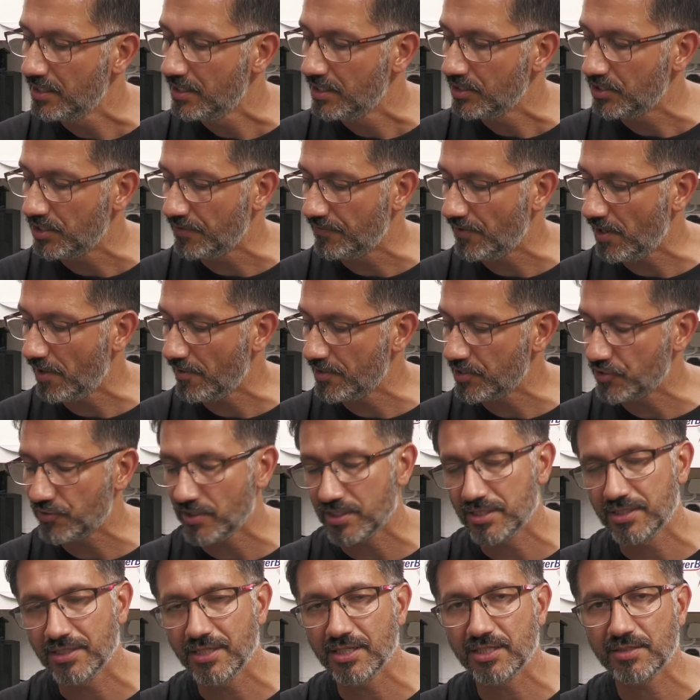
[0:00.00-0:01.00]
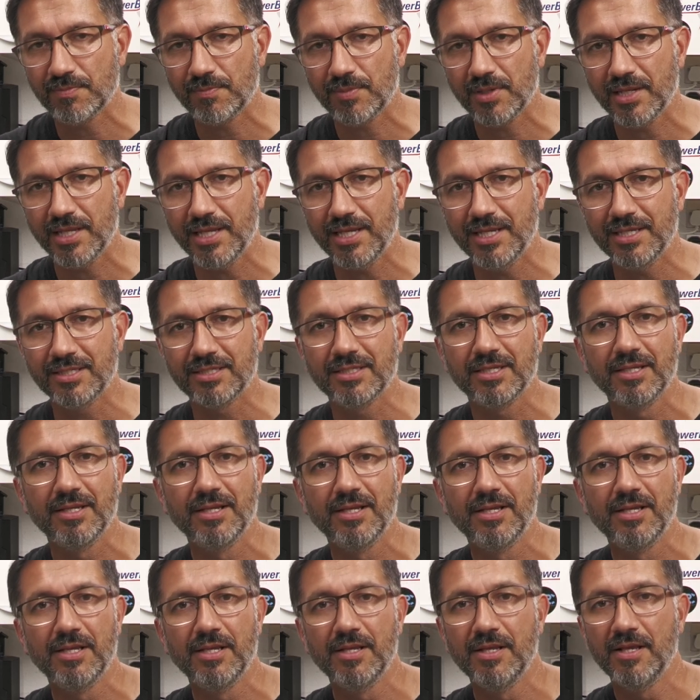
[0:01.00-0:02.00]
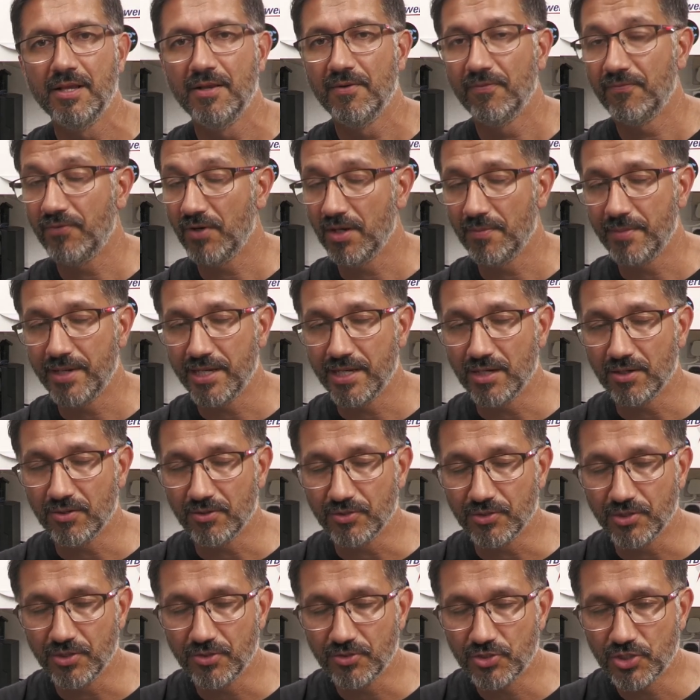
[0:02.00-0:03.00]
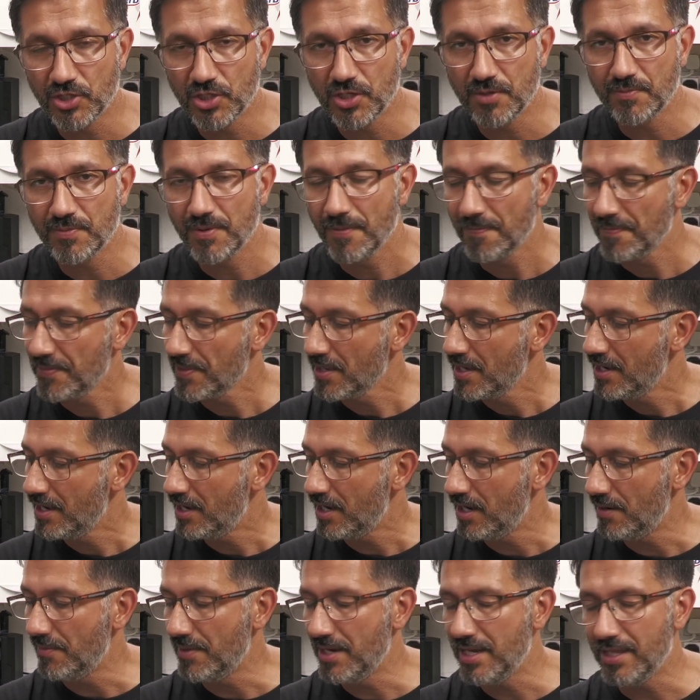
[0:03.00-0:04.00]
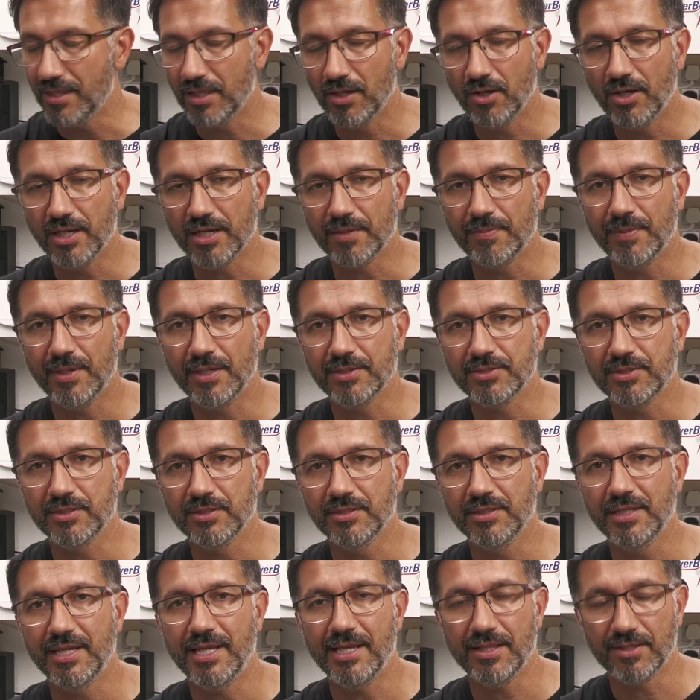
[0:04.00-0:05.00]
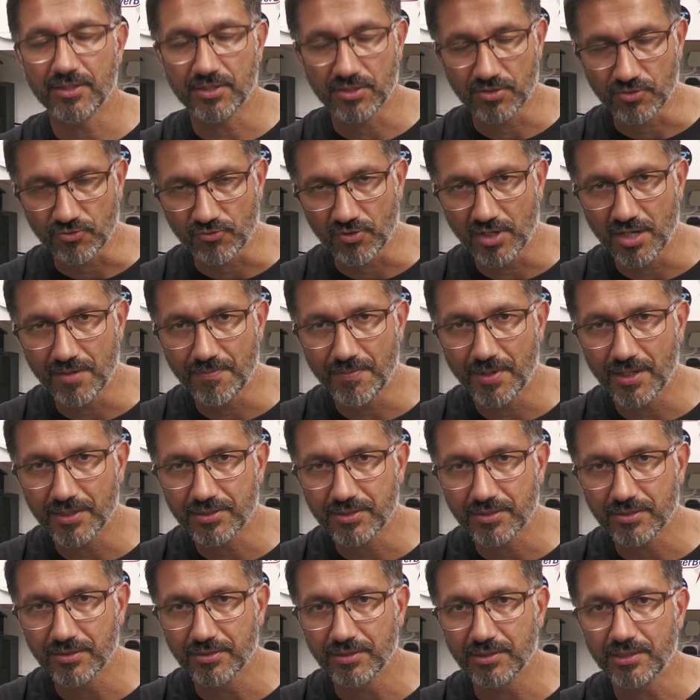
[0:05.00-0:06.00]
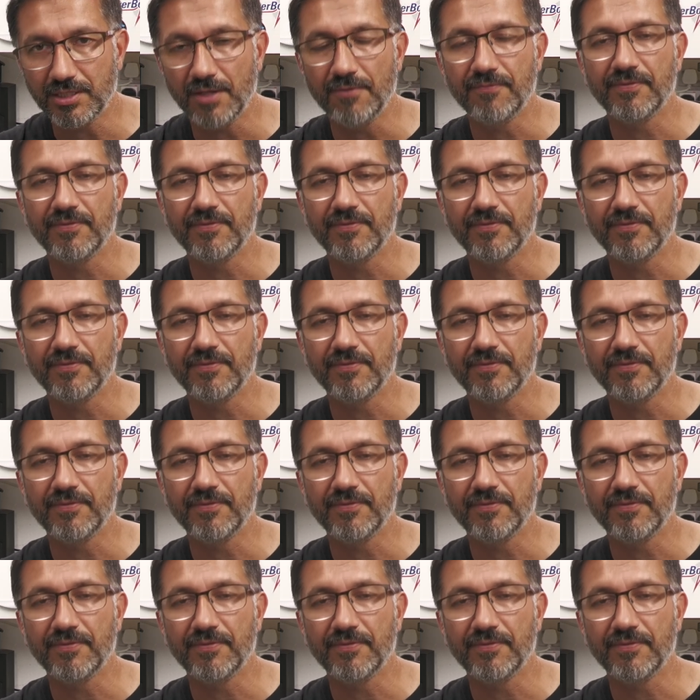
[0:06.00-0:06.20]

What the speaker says: So if you are interested in this, please follow me on YouTube, hit the like button, hit the subscribe button, don't